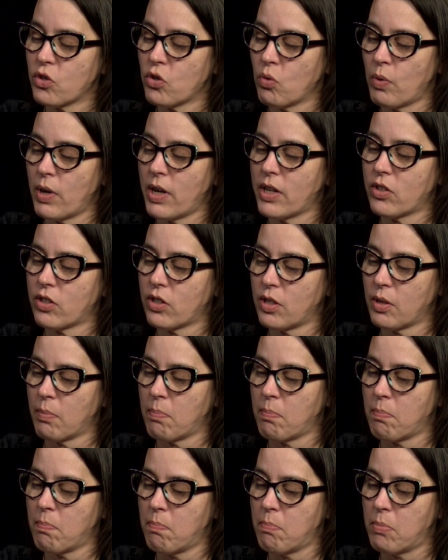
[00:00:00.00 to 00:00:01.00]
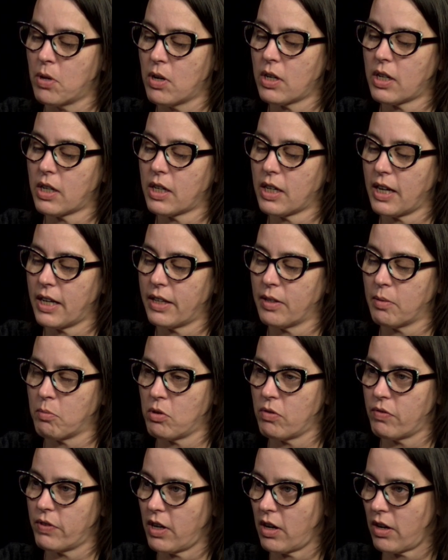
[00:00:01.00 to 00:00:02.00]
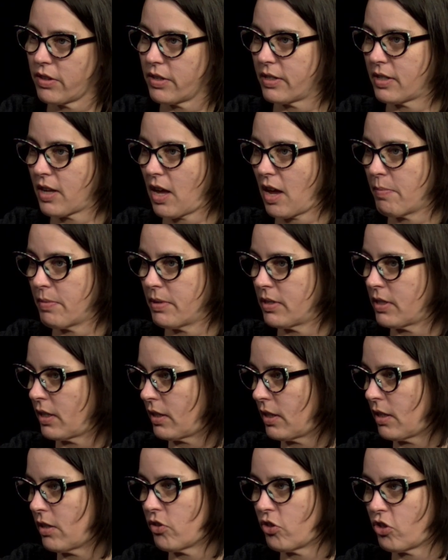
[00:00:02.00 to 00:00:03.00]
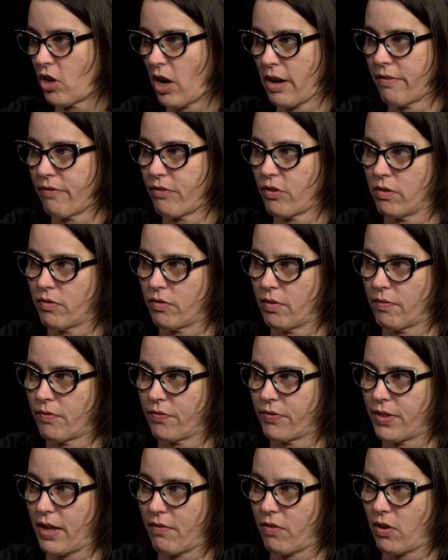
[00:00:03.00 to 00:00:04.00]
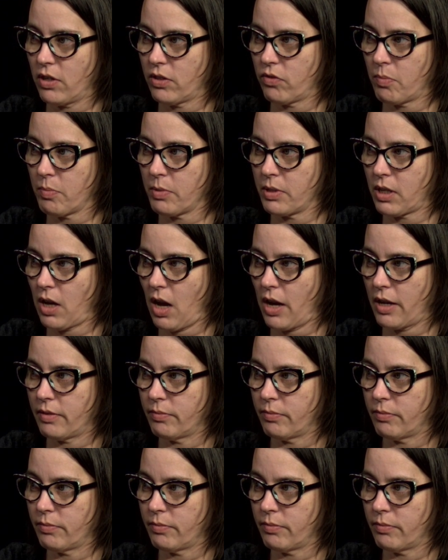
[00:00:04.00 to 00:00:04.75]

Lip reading: to which the book and the movie are the same is that there's giant food that falls from the sky.